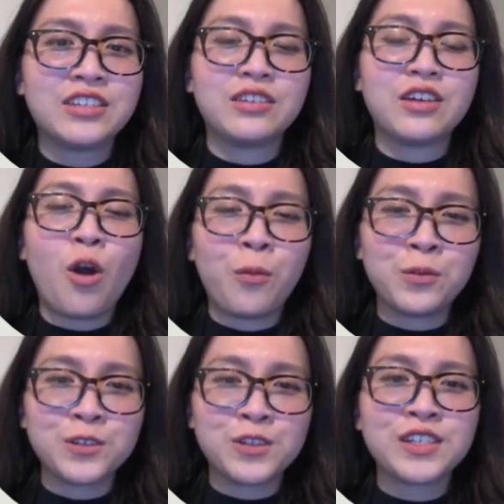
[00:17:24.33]

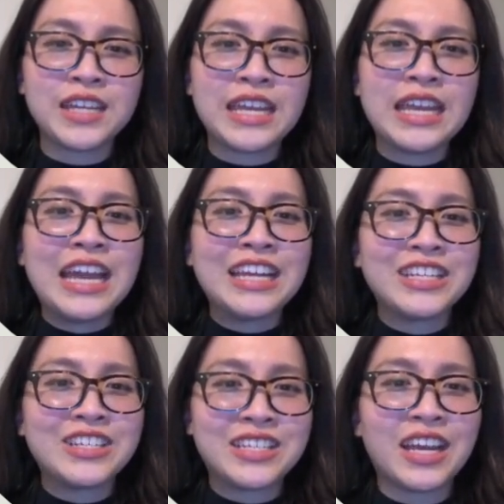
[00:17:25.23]
opportunity
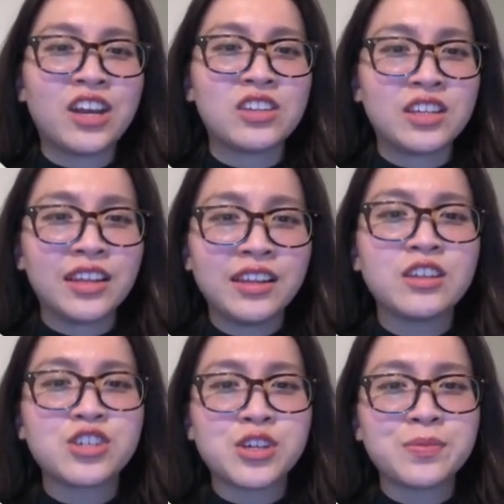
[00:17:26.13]
to take on
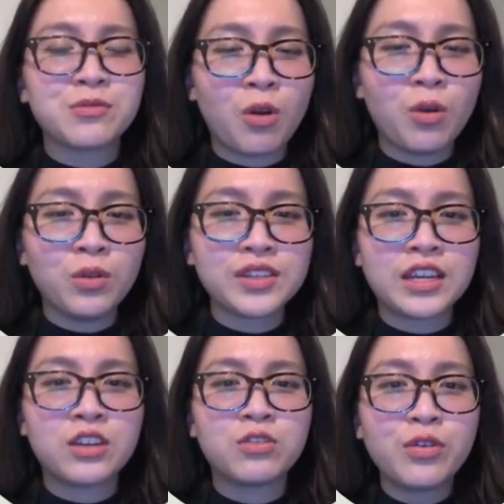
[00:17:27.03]
leadership roles
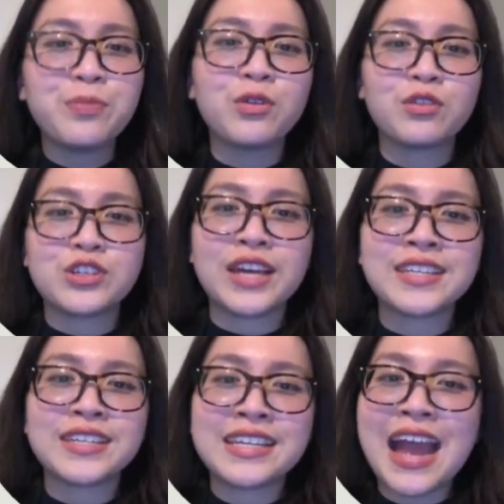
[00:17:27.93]
in group
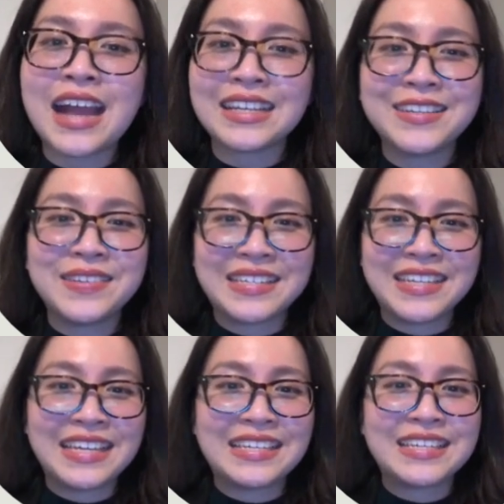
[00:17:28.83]
projects and
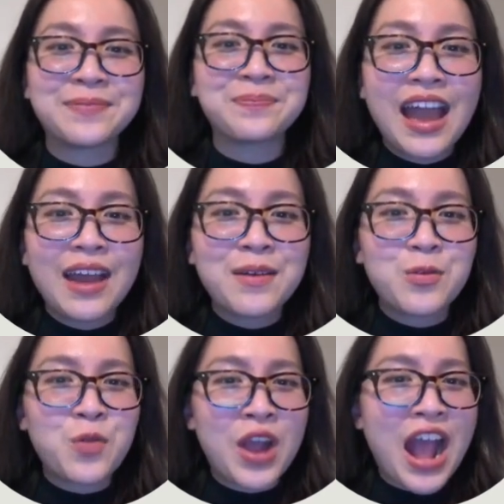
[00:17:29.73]
activities
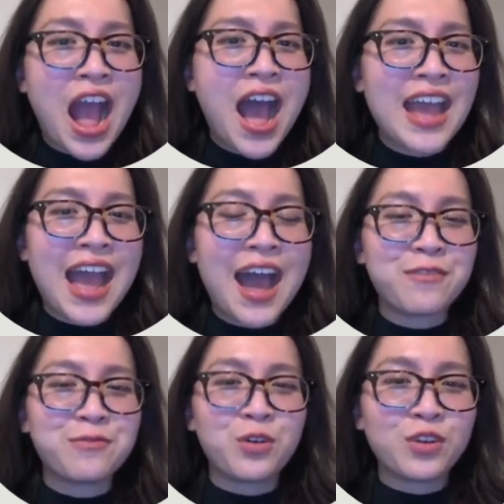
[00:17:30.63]
where I
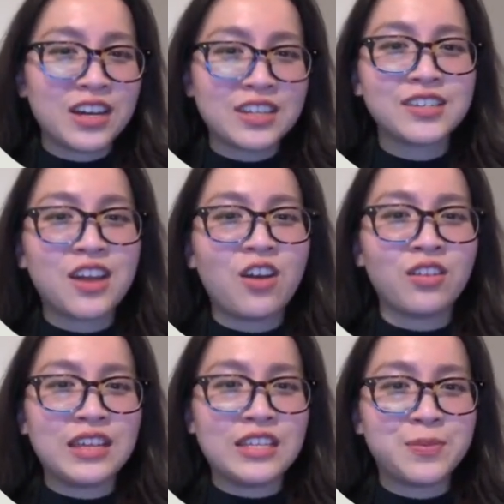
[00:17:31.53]
have focused
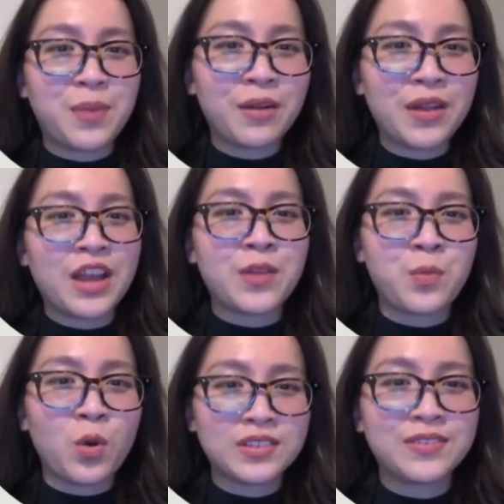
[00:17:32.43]
on inspiring and
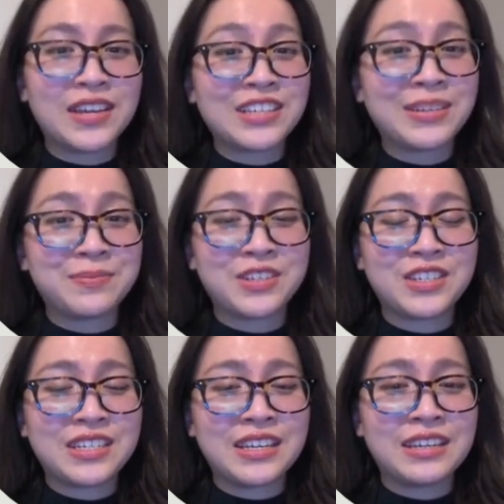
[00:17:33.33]
motivating
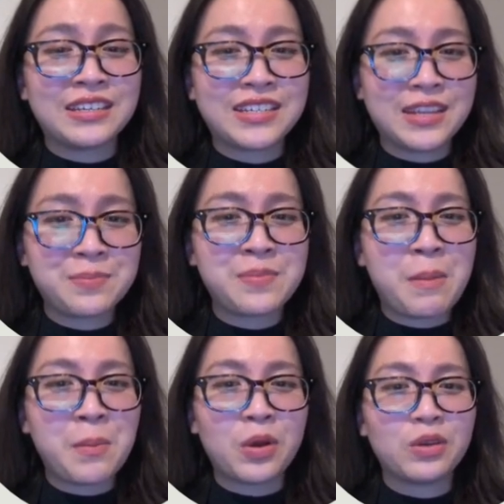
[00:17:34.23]
team
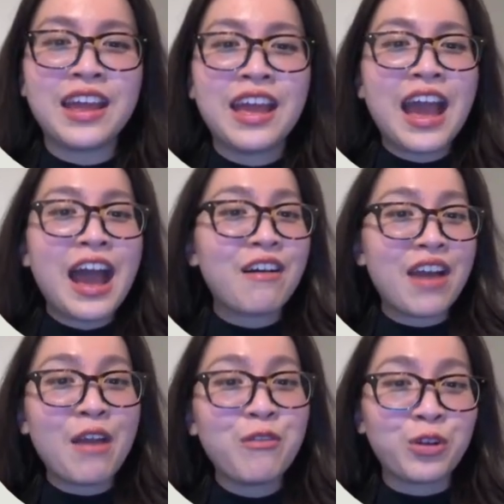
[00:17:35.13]
members.
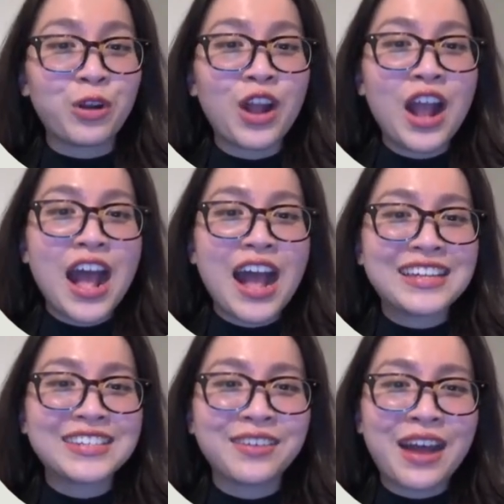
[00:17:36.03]
However, I
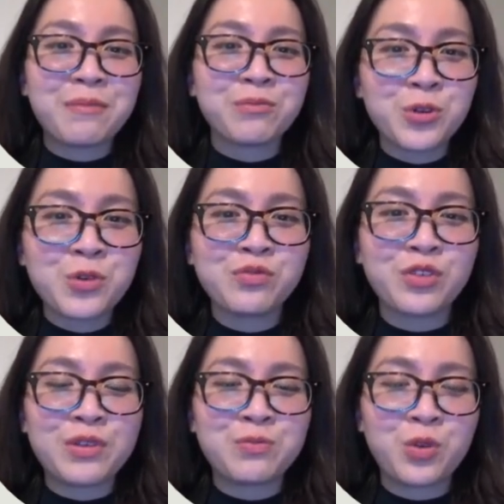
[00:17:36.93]
still have room
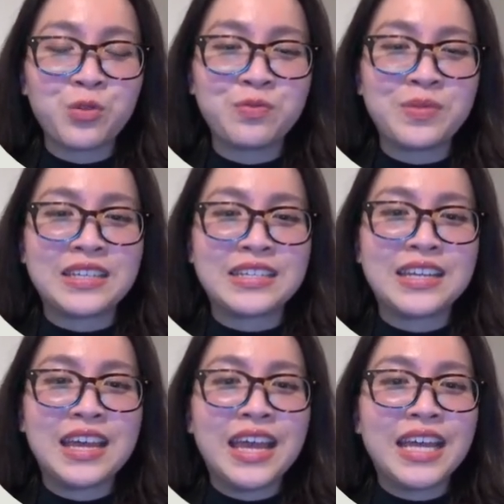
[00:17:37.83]
for improvement
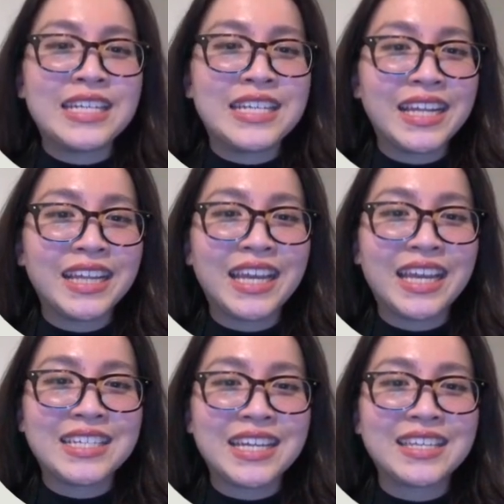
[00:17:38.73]
in
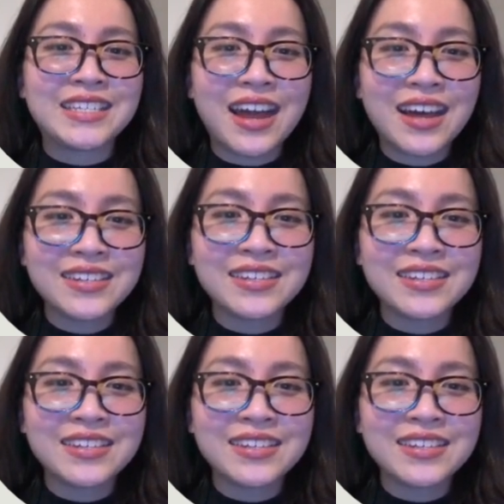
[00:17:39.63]
delegating tasks